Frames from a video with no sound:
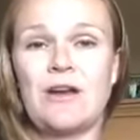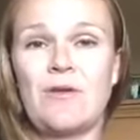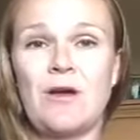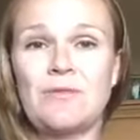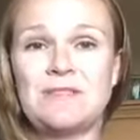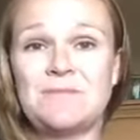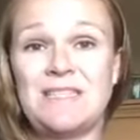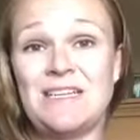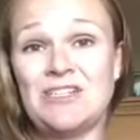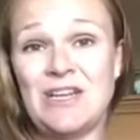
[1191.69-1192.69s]
oil with some
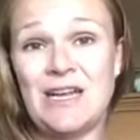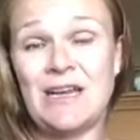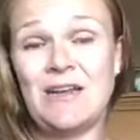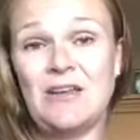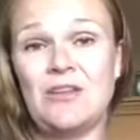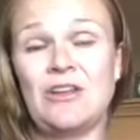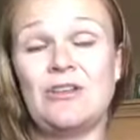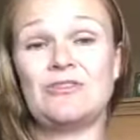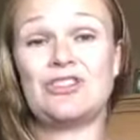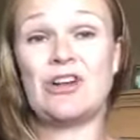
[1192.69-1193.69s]
tea tree in it. You can
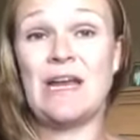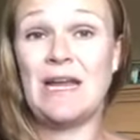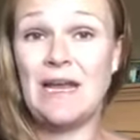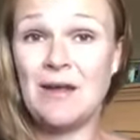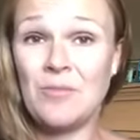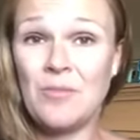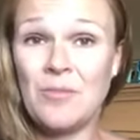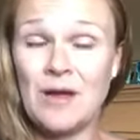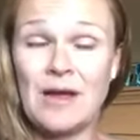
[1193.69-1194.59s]
use geranium.